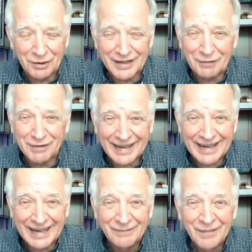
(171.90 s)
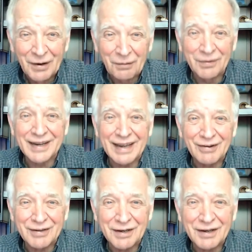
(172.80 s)
recant,
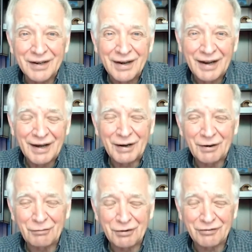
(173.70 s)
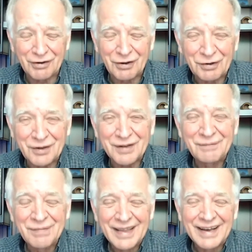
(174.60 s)
recounted, uh, reviewed
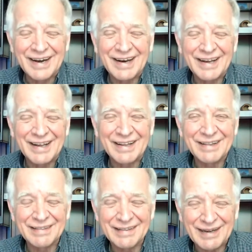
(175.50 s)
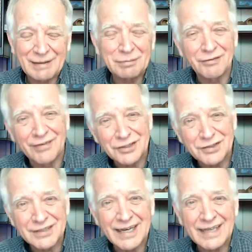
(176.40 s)
uh, a couple of visions
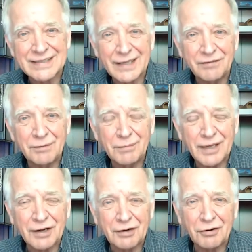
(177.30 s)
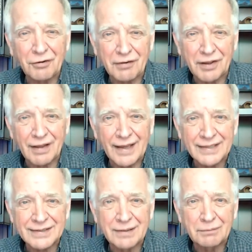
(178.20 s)
God's given me here over the last
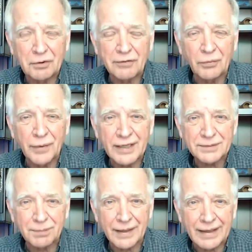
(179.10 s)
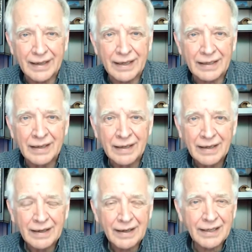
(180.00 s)
number of weeks. But again,
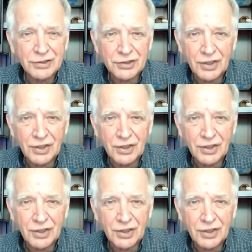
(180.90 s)
God showed